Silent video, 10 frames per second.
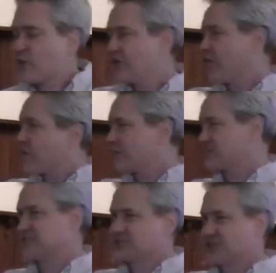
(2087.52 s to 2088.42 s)
Roy
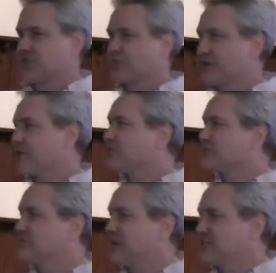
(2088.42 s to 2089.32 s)
Orbison's career was
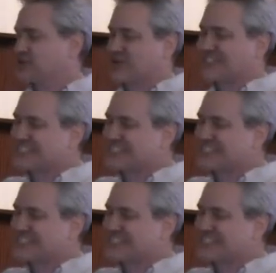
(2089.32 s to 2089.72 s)
based on